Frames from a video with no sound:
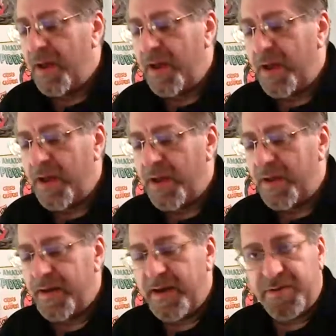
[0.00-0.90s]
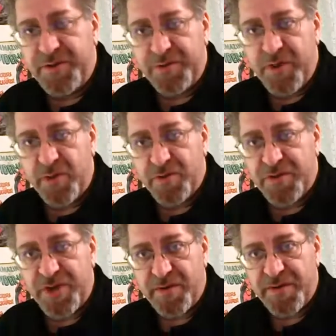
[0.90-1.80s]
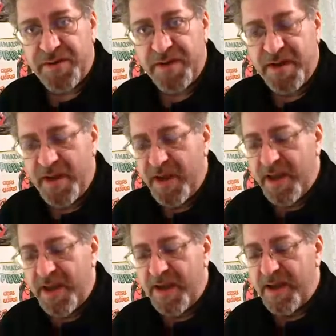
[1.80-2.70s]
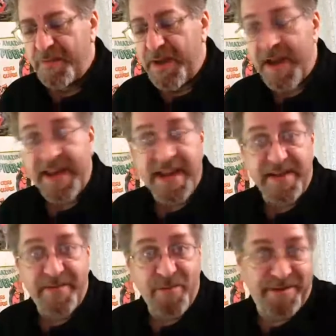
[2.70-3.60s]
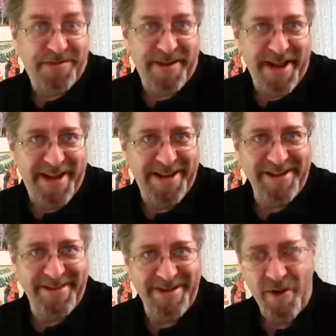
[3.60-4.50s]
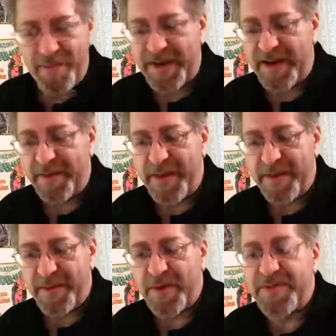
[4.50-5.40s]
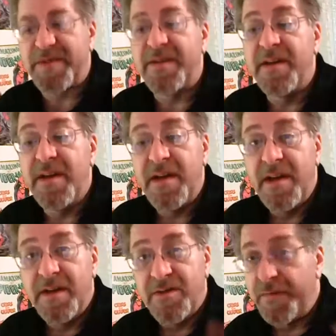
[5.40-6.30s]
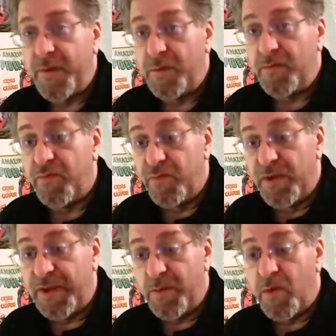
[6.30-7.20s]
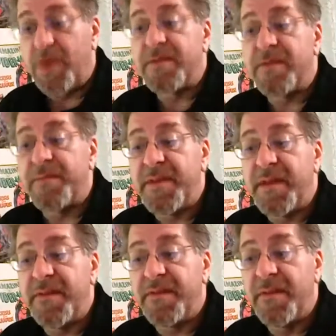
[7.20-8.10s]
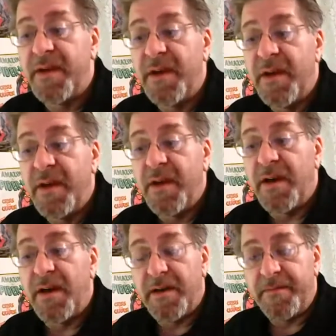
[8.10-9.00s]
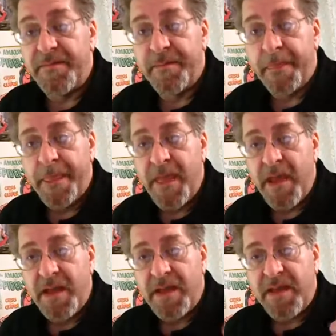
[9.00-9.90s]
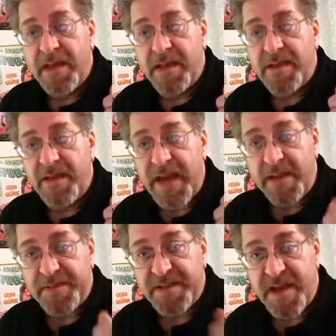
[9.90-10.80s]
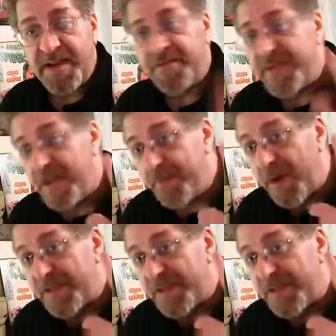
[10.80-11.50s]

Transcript: and he'll do local shows. But I can't afford to fly to Albany to meet him in person. So if you really want some of these to get them signed, they're $10